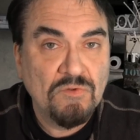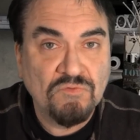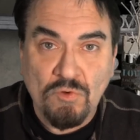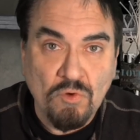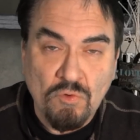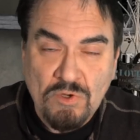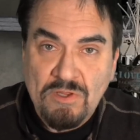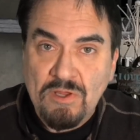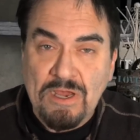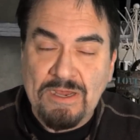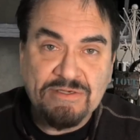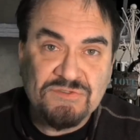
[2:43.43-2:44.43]
So
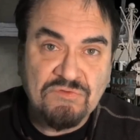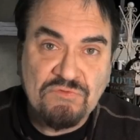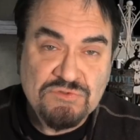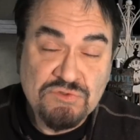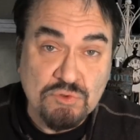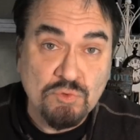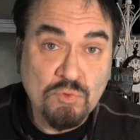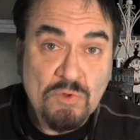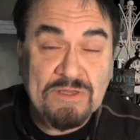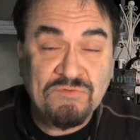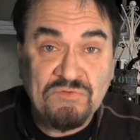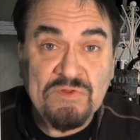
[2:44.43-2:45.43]
I just
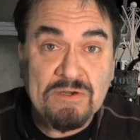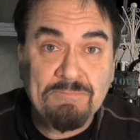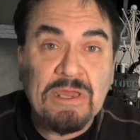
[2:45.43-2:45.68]
do a set